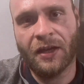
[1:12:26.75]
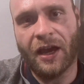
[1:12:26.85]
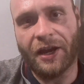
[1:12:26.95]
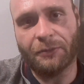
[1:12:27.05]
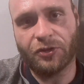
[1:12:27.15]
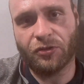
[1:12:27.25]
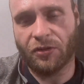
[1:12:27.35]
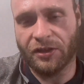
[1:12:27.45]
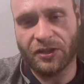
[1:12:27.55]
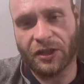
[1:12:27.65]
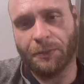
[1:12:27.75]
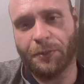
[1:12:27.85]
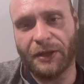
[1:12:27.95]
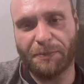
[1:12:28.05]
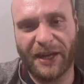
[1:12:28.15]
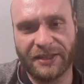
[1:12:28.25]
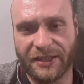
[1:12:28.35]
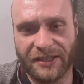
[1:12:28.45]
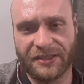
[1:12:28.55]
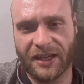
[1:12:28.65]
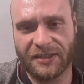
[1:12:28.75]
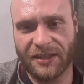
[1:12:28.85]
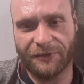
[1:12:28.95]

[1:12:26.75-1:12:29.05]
and I'm struggling to complete basic sets that